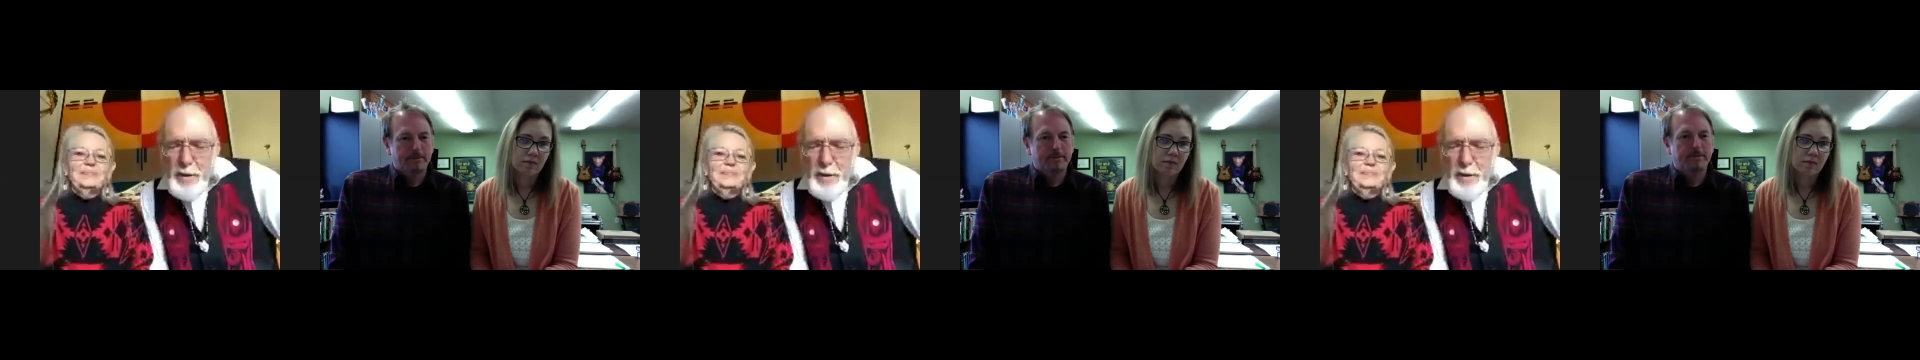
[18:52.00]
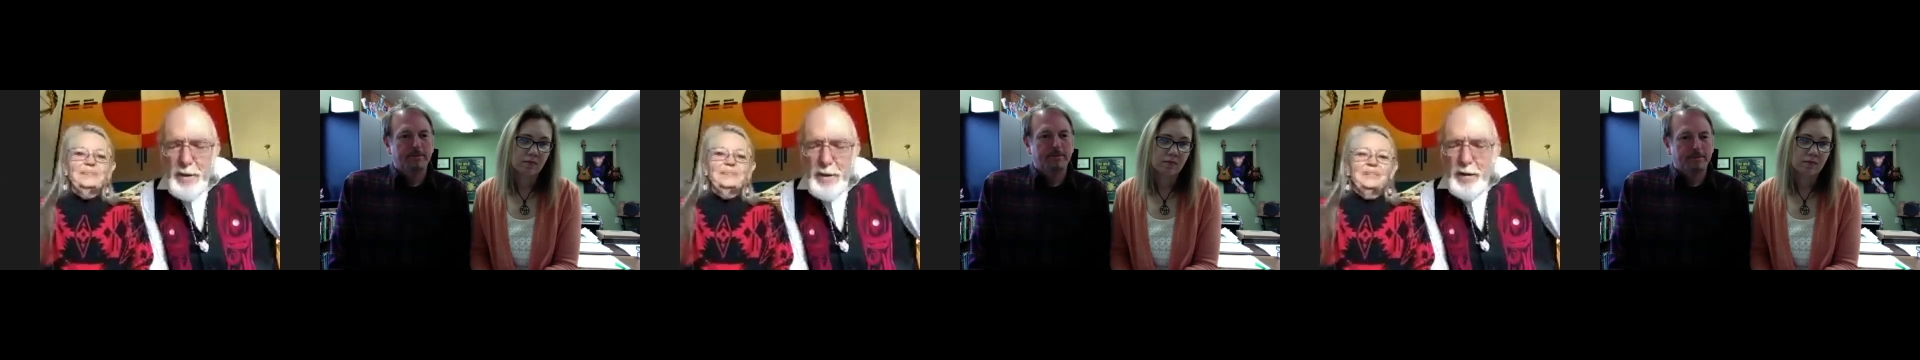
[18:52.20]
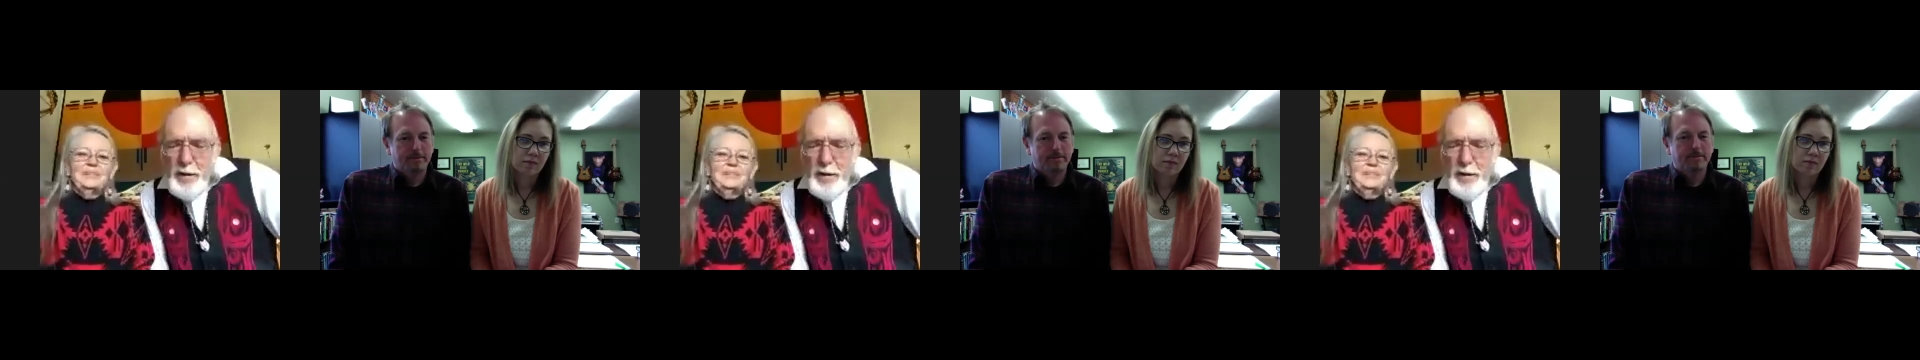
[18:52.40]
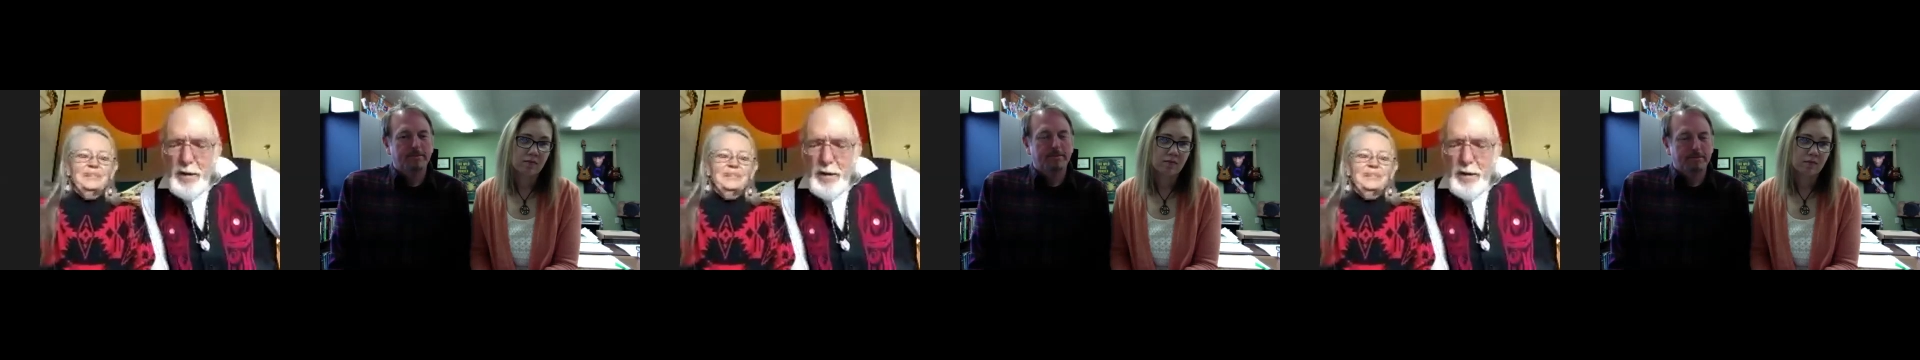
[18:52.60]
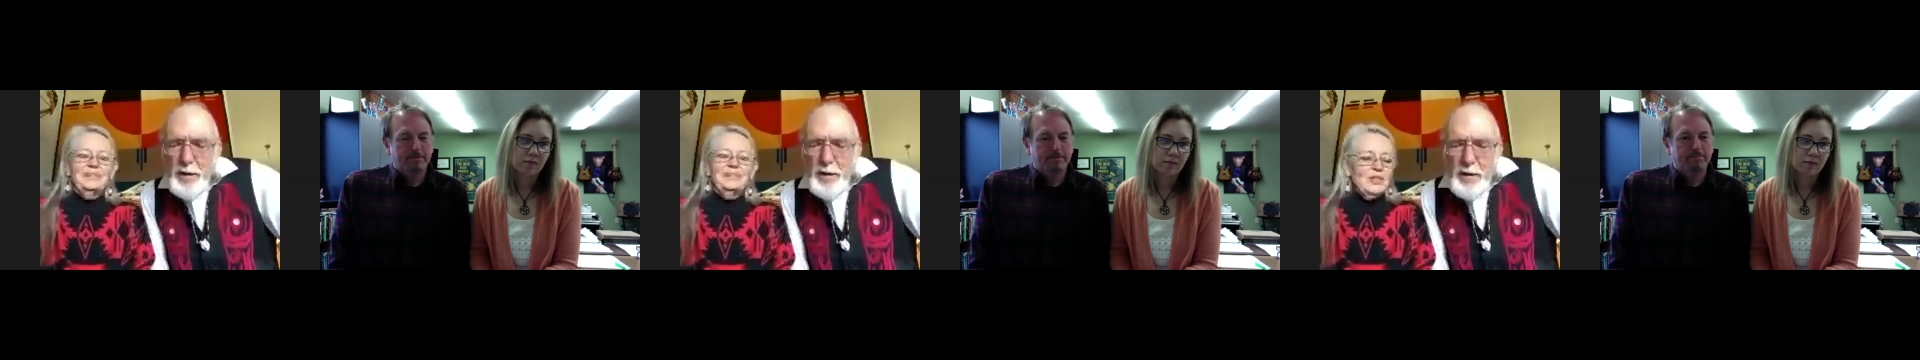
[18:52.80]
Speaker 1: so mm. those
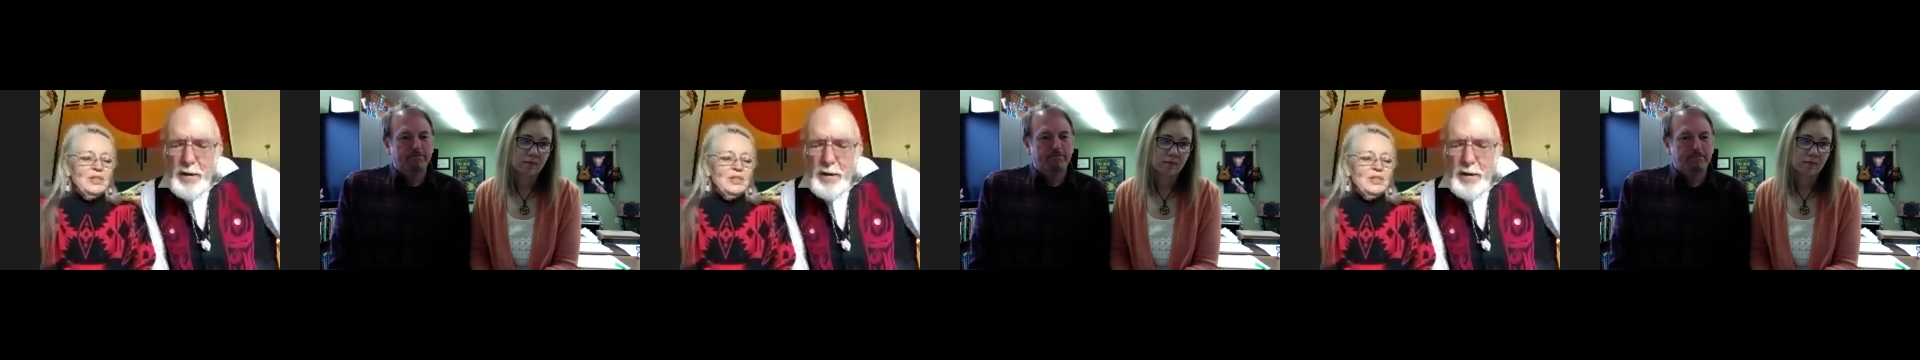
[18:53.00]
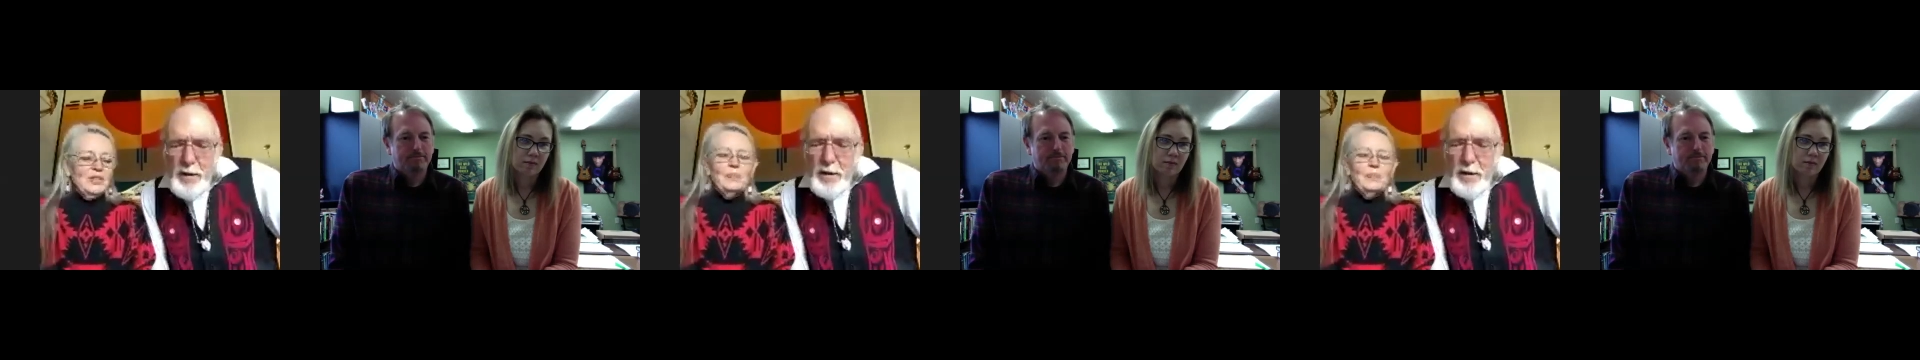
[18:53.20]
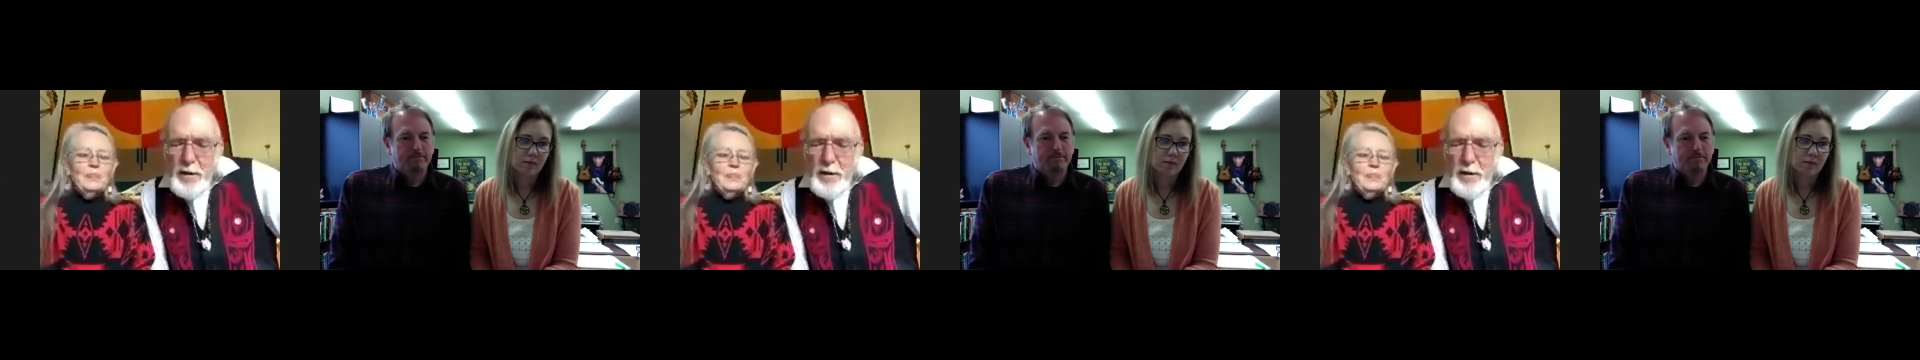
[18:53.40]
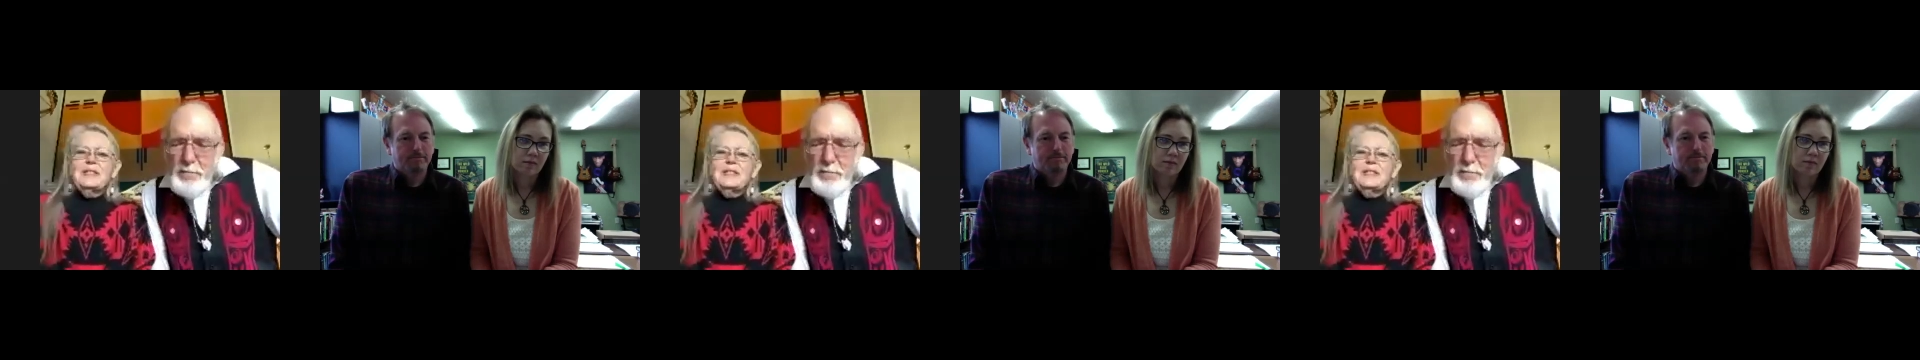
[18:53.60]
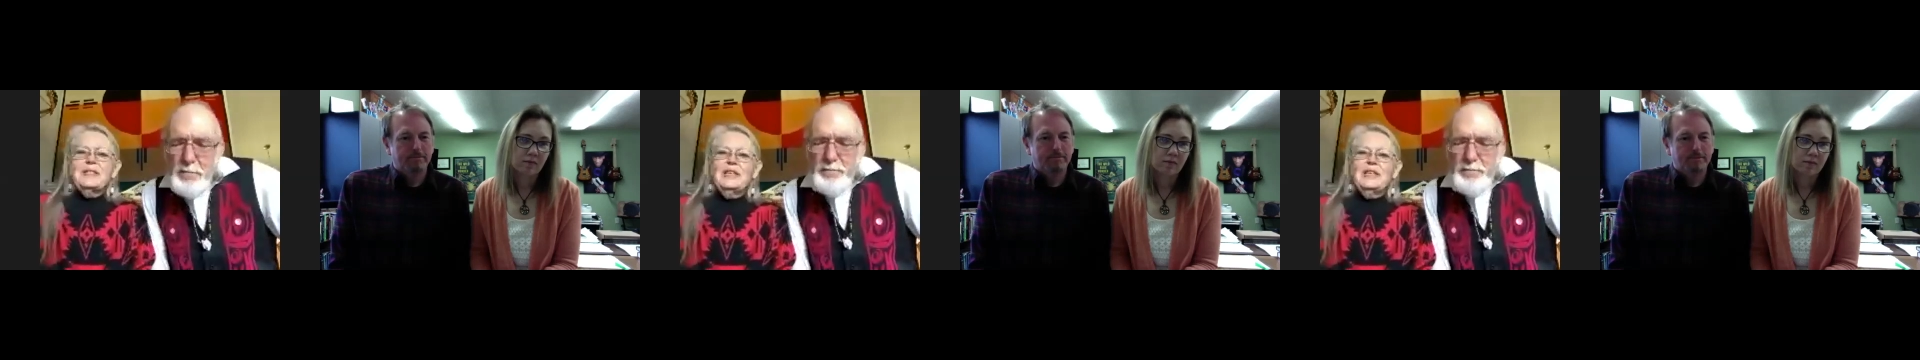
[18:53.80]
are probably some key
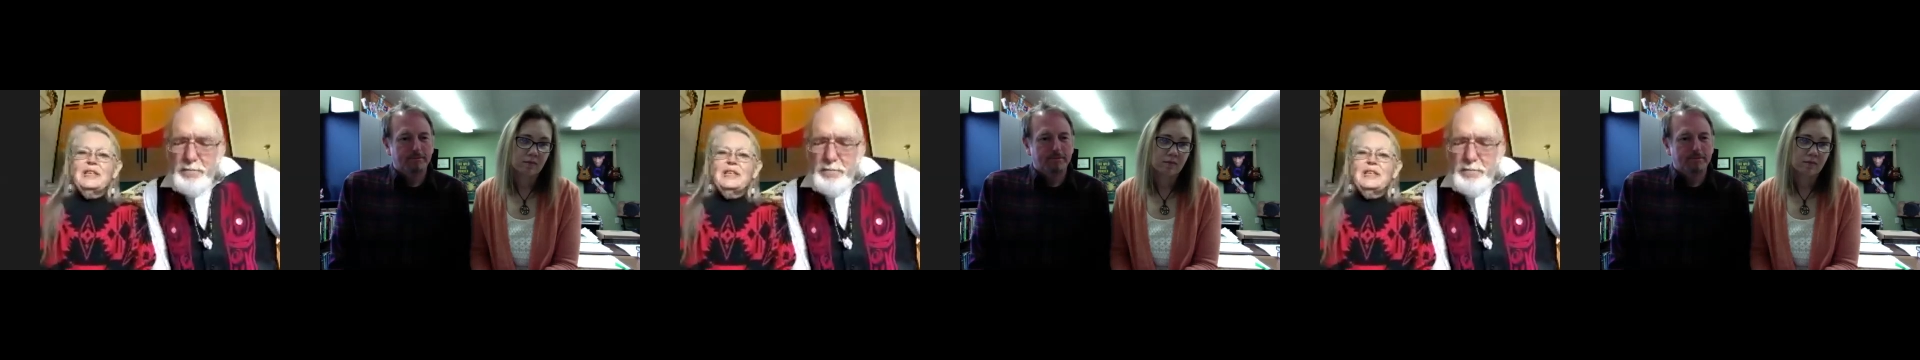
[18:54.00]
ones.